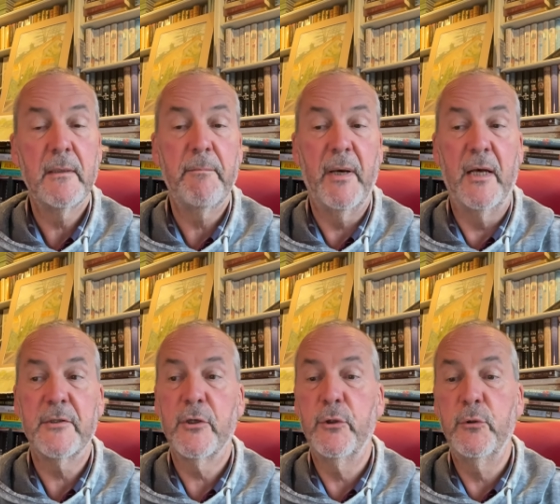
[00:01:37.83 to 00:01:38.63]
but
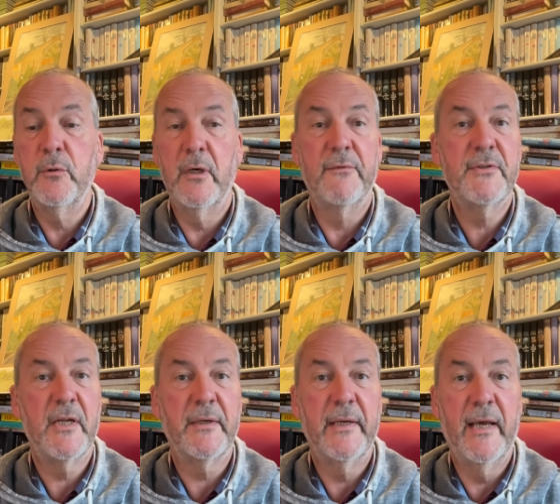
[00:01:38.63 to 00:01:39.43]
who have
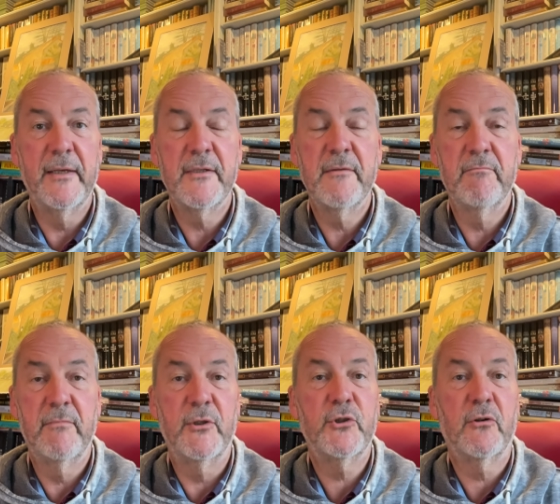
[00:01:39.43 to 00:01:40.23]
suddenly had a,
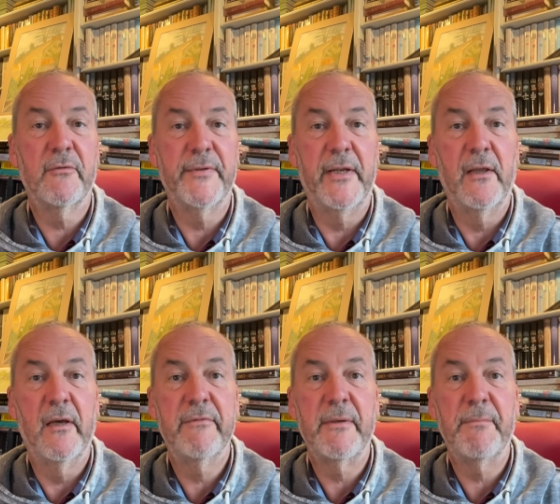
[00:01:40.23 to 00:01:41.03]
the shock of their
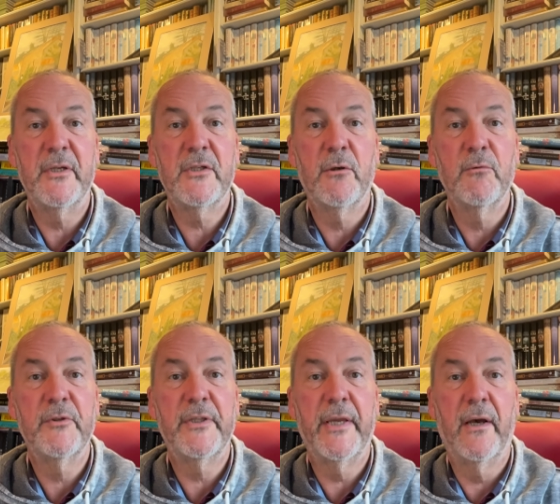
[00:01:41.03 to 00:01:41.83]
lives and been told
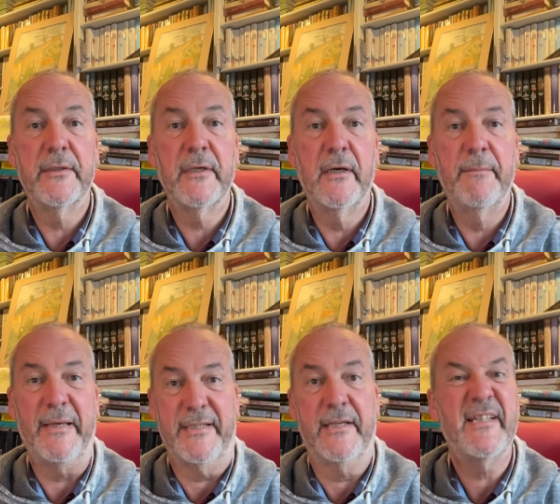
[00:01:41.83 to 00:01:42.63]
that they are diabetic.